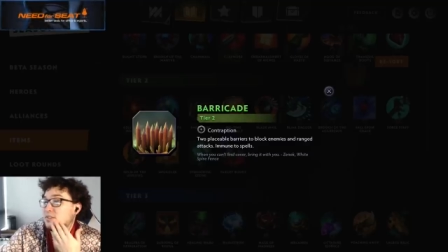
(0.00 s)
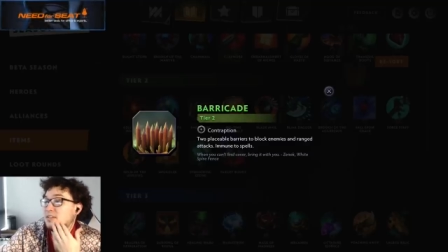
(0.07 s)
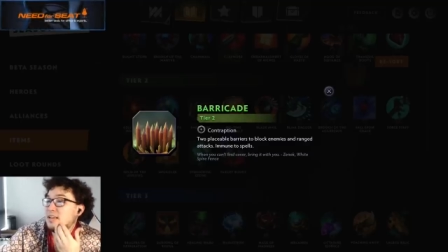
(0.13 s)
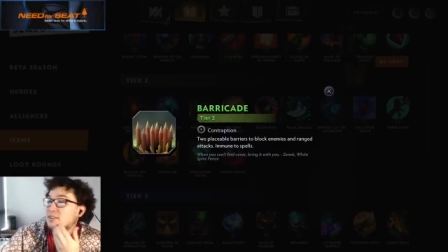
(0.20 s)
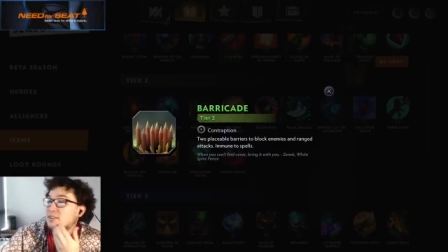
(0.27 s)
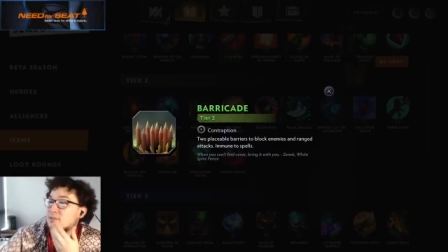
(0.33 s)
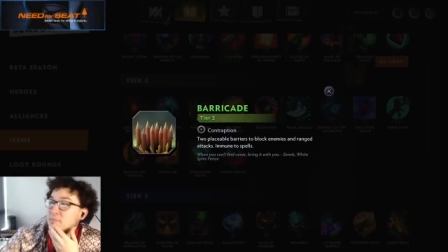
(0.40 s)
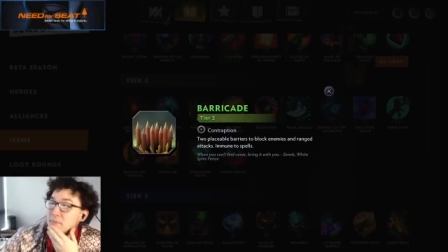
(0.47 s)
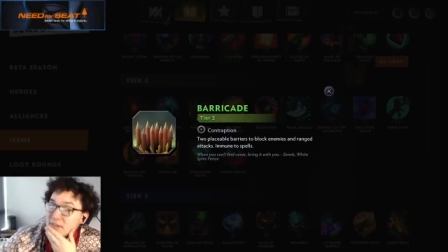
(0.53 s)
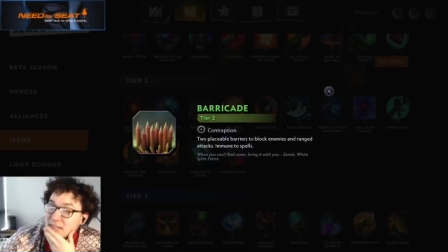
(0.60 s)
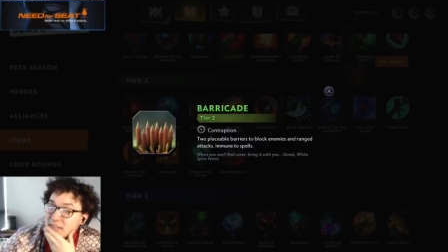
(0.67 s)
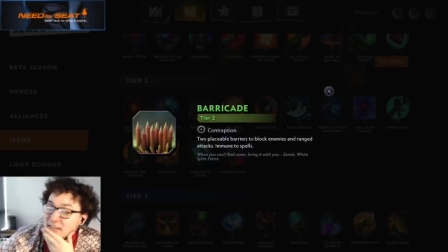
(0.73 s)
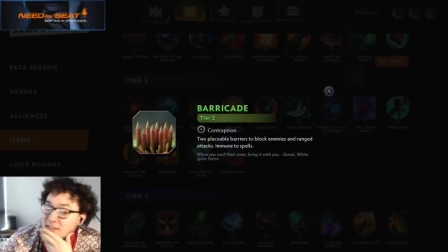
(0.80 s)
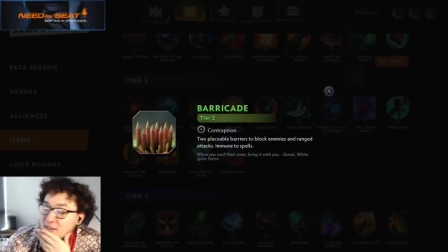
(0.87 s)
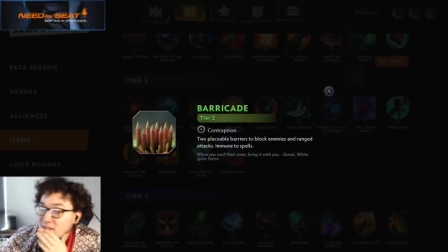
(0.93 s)
Yeah, you can
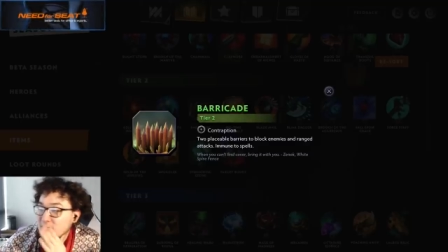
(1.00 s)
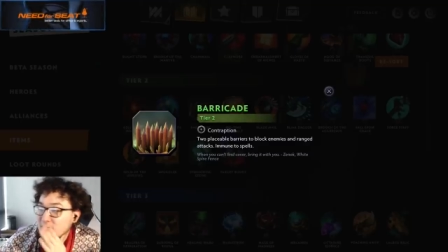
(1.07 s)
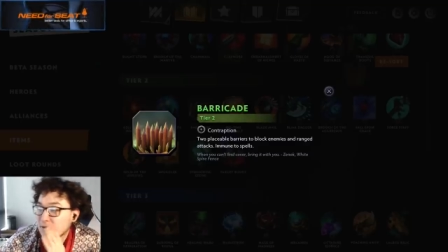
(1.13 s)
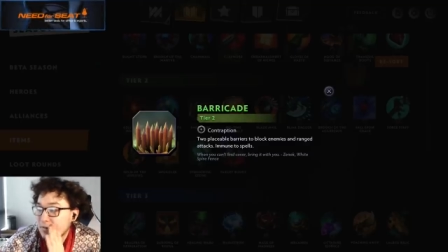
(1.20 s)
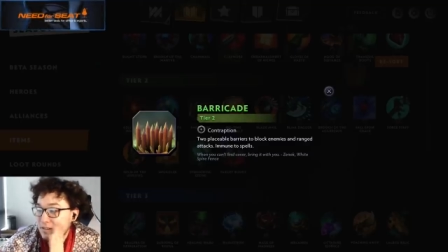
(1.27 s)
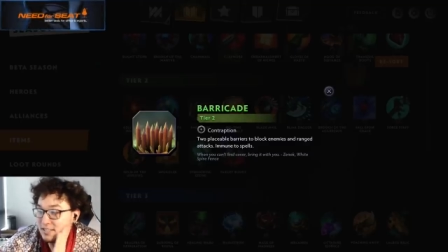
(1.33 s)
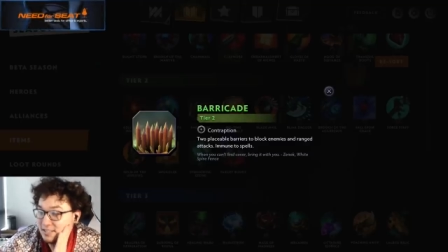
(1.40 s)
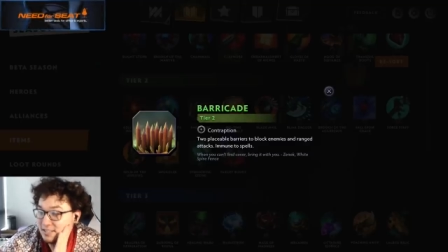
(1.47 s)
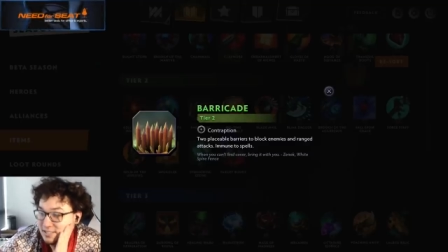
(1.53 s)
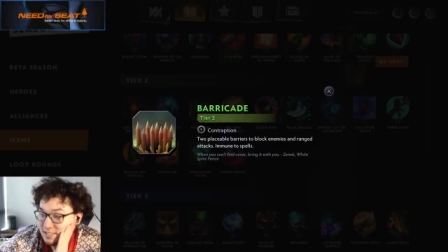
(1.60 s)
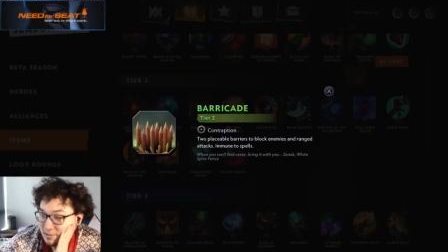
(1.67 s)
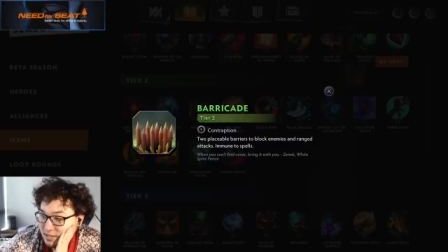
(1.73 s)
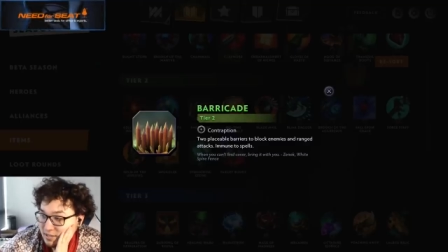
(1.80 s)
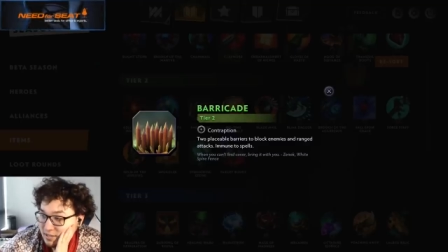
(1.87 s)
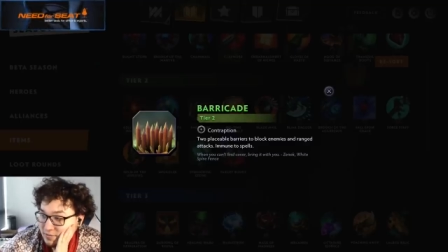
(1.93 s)
barricade your Arc Warden into
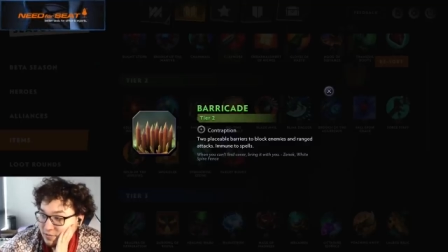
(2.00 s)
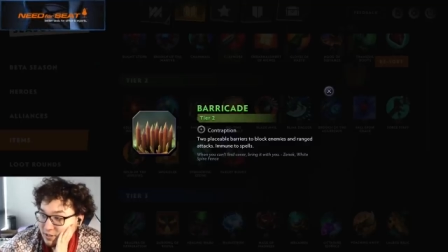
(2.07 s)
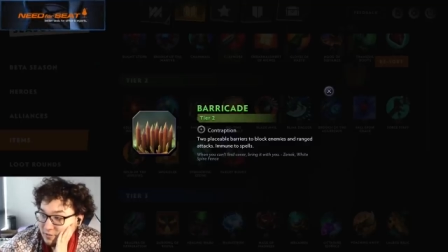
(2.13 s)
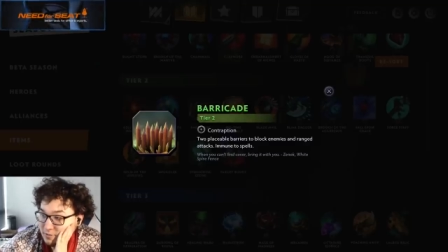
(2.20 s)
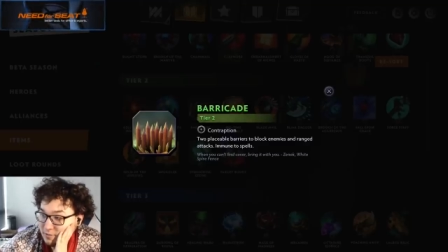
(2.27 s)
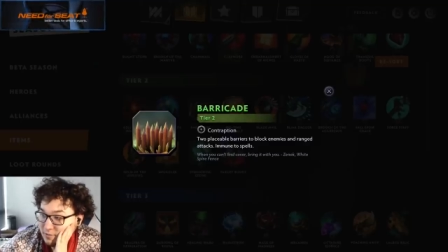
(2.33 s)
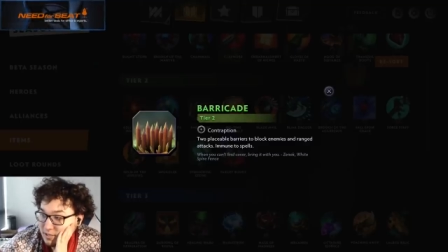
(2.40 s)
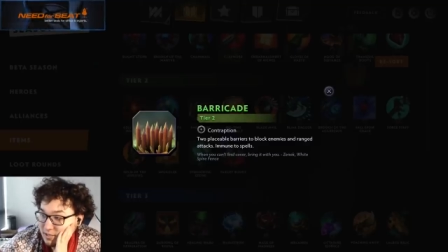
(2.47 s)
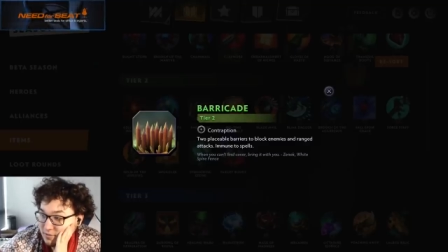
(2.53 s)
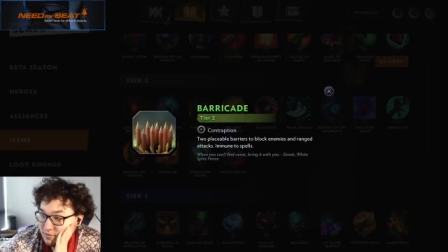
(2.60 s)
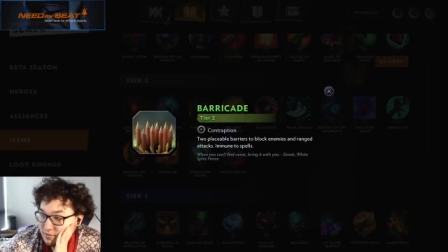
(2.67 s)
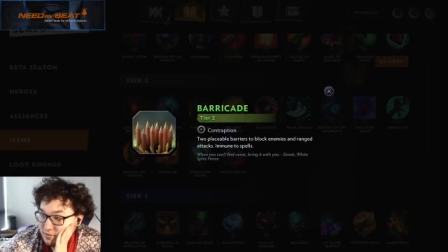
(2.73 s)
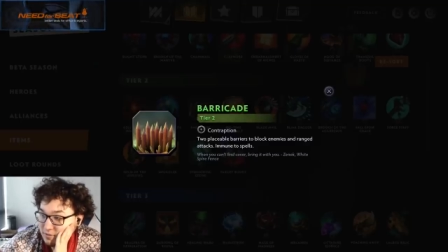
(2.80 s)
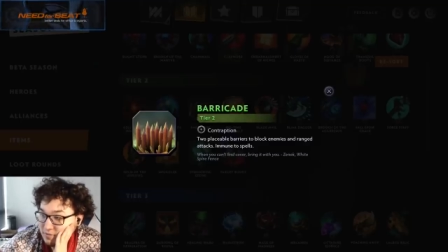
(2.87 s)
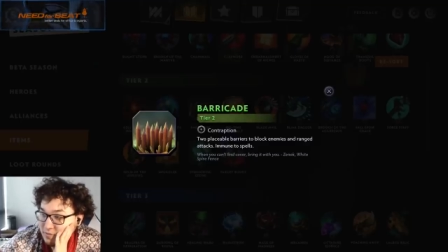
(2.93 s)
summoning in front of
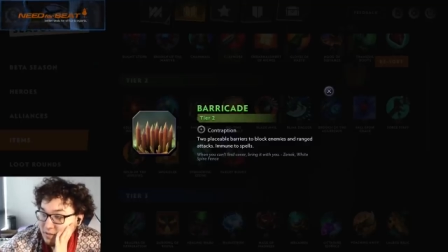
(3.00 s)
himself.